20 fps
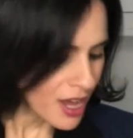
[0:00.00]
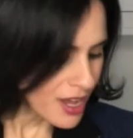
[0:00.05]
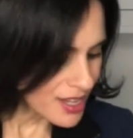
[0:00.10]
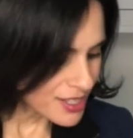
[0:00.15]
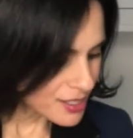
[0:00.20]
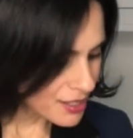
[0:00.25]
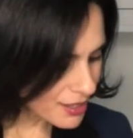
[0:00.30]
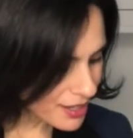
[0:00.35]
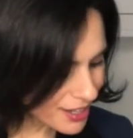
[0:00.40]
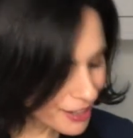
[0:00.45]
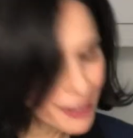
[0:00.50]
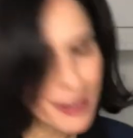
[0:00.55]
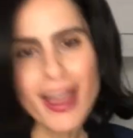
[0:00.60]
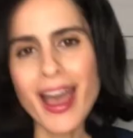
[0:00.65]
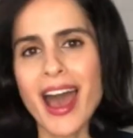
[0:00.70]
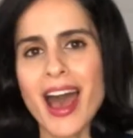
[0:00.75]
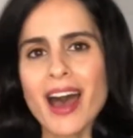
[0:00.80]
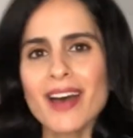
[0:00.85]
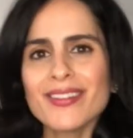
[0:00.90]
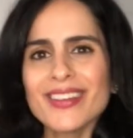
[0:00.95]
So there you
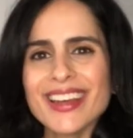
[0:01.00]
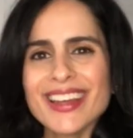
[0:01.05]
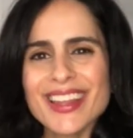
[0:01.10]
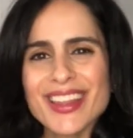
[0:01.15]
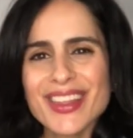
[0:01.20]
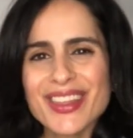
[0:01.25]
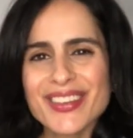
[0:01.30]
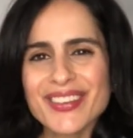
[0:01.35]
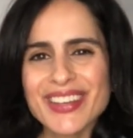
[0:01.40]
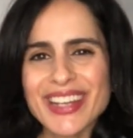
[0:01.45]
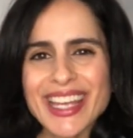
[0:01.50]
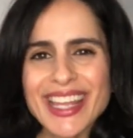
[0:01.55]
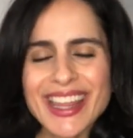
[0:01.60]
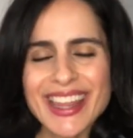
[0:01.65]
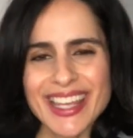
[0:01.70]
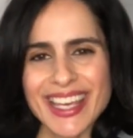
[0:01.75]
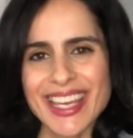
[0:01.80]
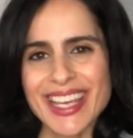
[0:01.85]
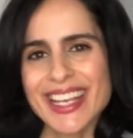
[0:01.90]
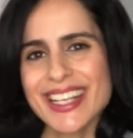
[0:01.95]
have it, 3
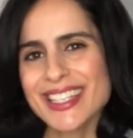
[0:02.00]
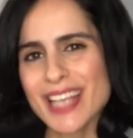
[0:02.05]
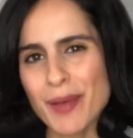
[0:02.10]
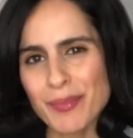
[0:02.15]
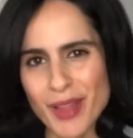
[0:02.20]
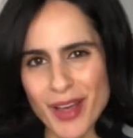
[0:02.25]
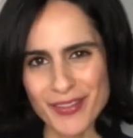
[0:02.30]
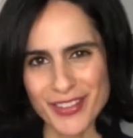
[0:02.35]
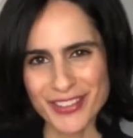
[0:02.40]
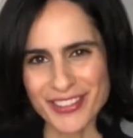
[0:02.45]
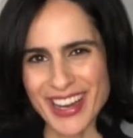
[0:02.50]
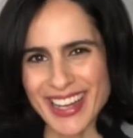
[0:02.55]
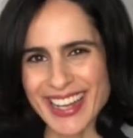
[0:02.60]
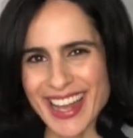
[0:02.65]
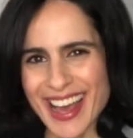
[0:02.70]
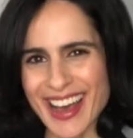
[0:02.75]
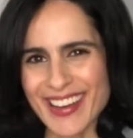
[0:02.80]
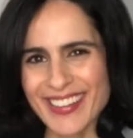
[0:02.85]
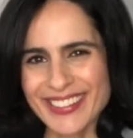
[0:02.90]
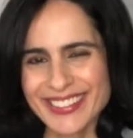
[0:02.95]
things I'm loving right
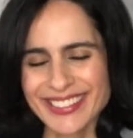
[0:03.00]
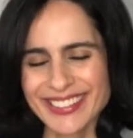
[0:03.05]
now.